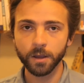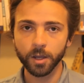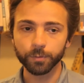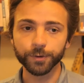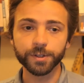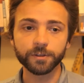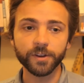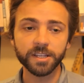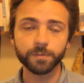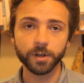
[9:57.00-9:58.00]
Bruce's
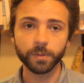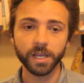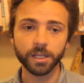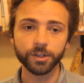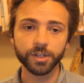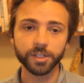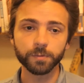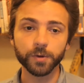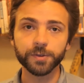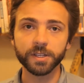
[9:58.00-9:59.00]
Facebook page is
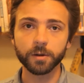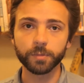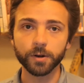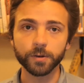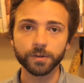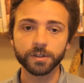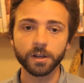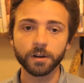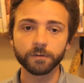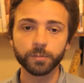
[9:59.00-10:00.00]
mostly composed of